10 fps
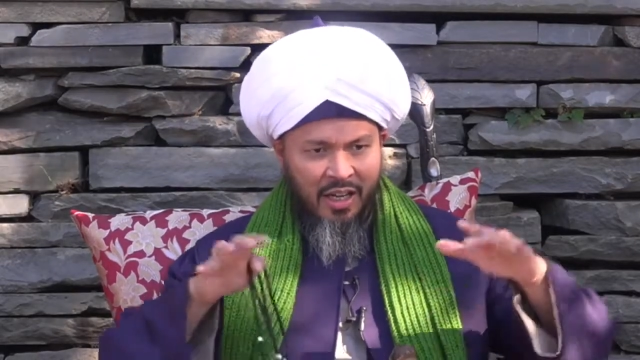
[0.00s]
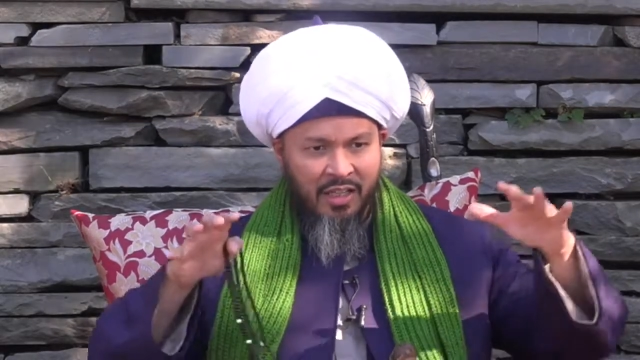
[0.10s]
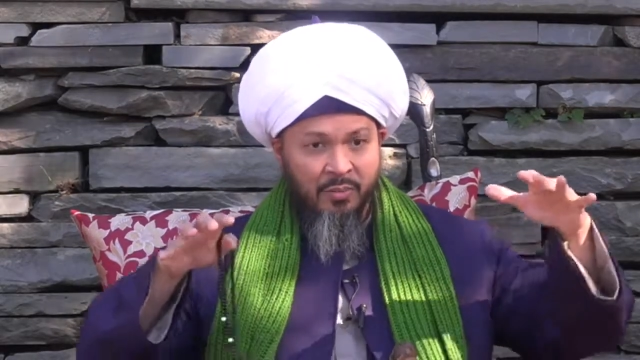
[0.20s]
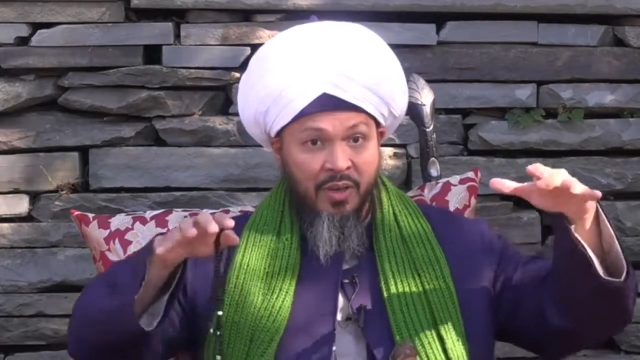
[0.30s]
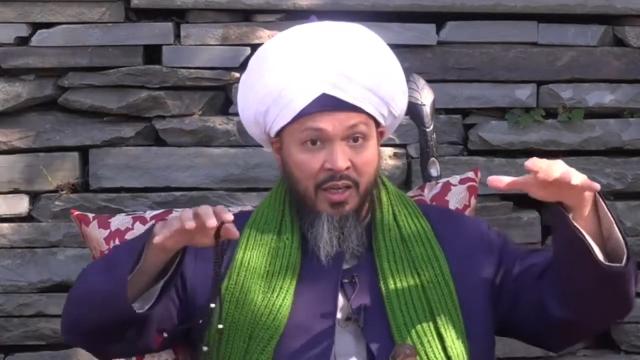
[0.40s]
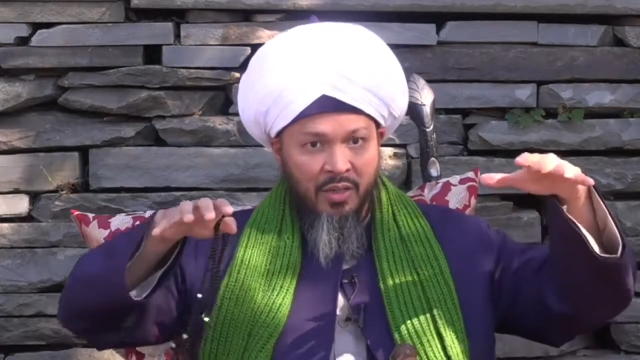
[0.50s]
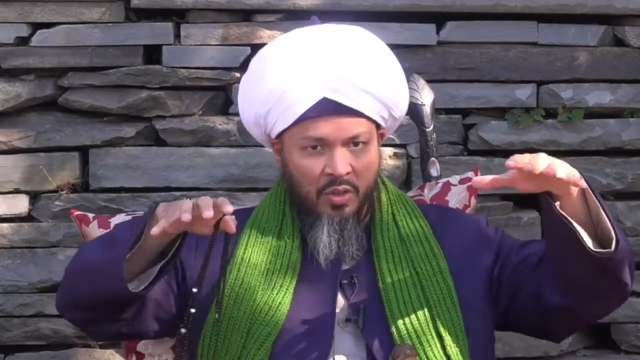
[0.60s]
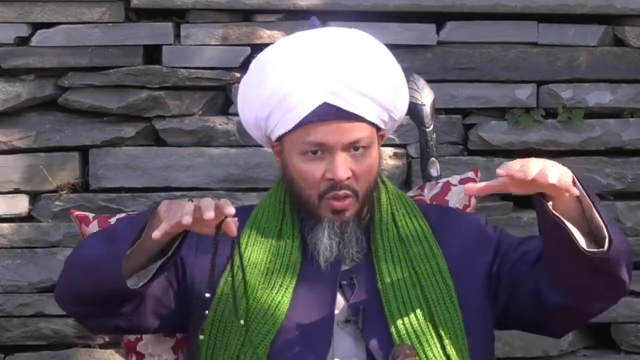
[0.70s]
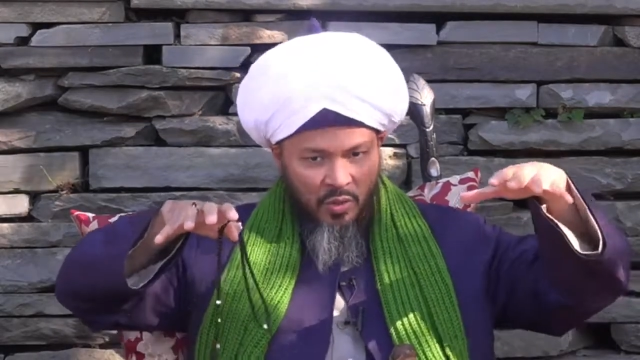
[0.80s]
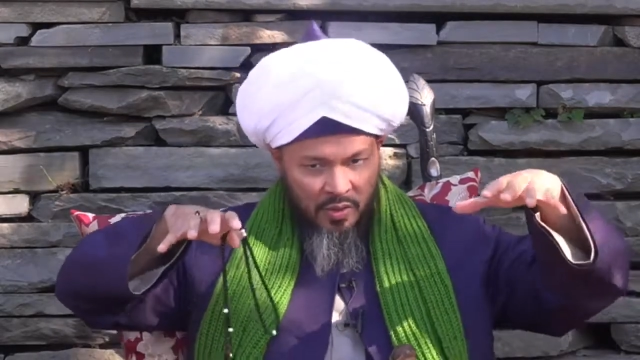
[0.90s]
and the bigger
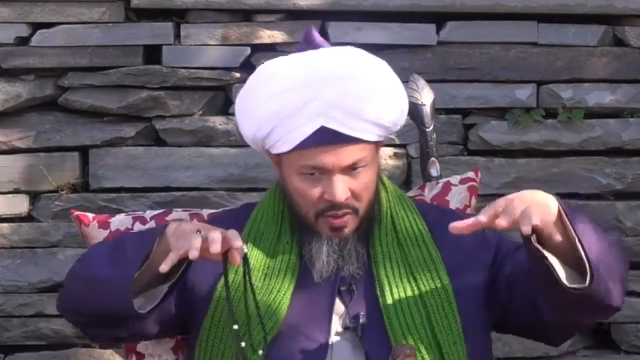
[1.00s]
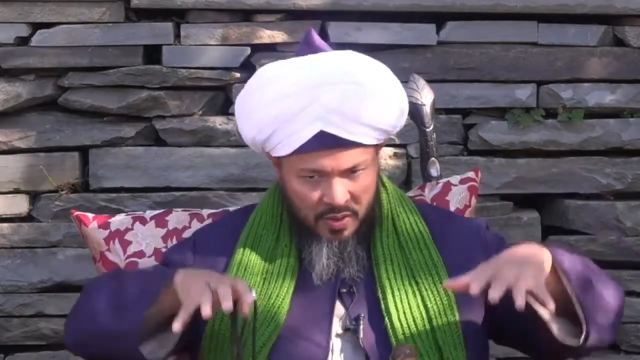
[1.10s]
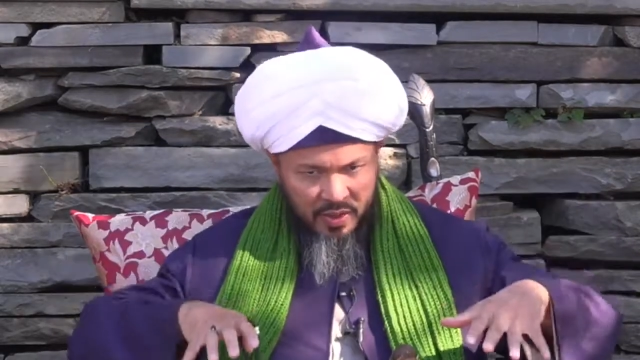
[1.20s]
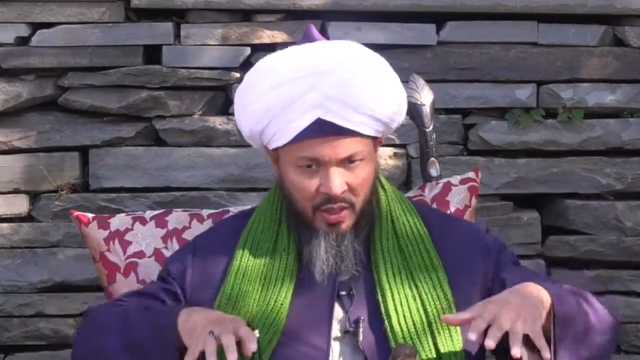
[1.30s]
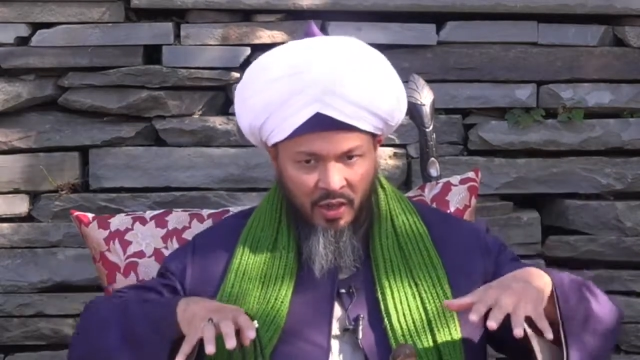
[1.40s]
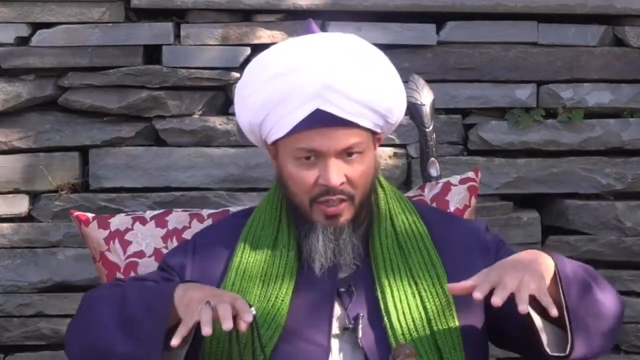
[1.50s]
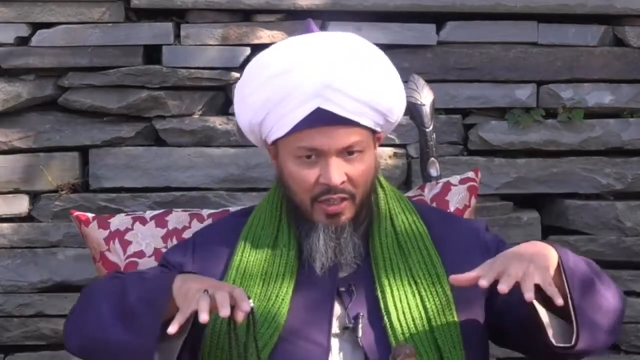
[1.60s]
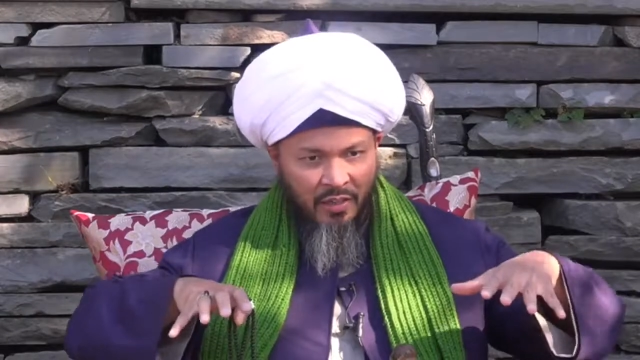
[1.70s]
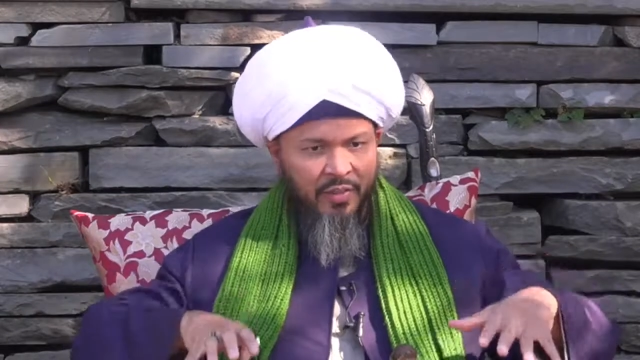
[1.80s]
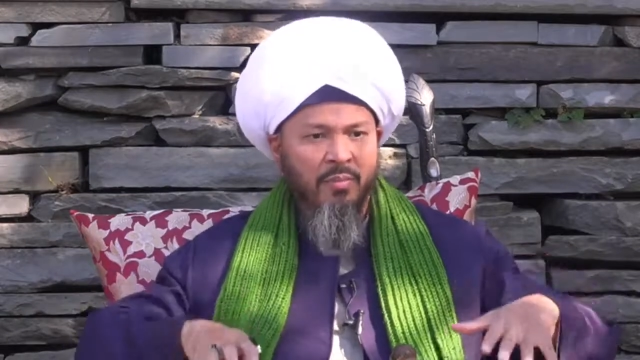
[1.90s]
stones sit on it
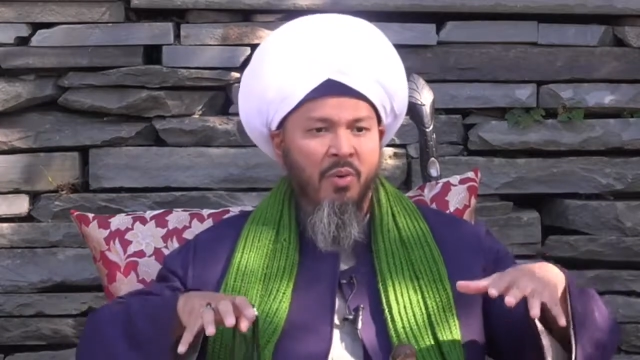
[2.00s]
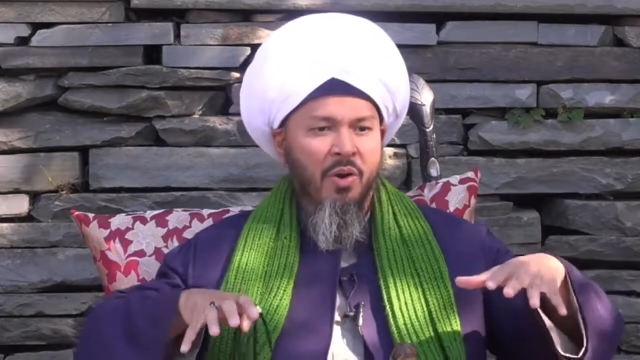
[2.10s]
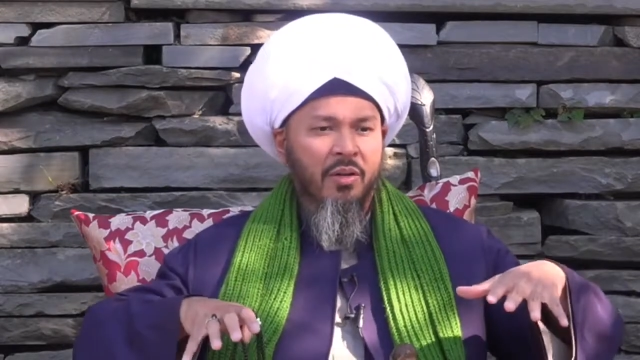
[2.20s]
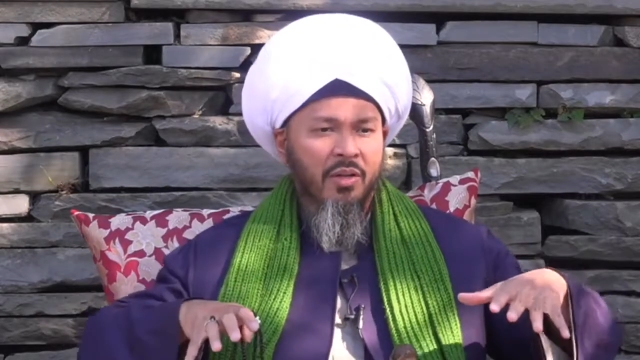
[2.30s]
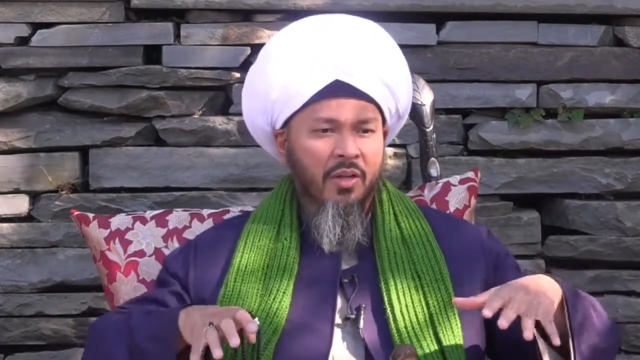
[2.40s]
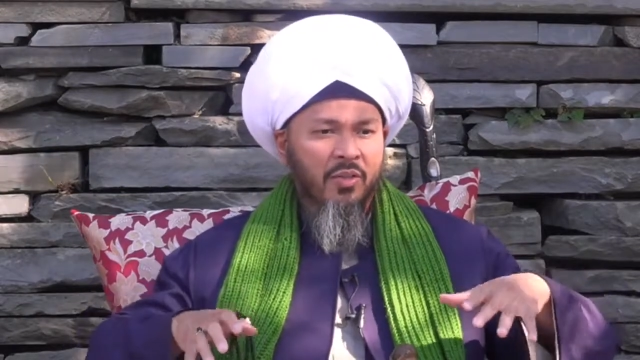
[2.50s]
even more.